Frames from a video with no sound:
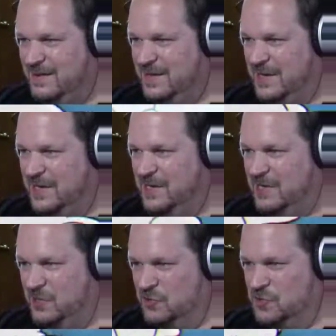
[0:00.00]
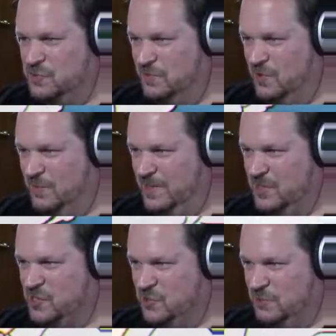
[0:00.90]
Yeah, I need to use more of my
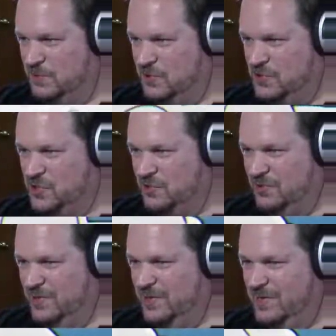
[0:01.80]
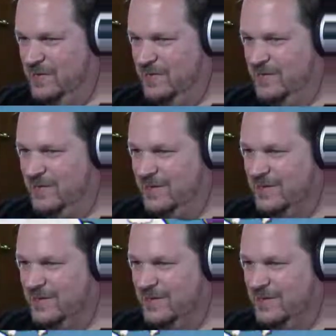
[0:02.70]
supers early on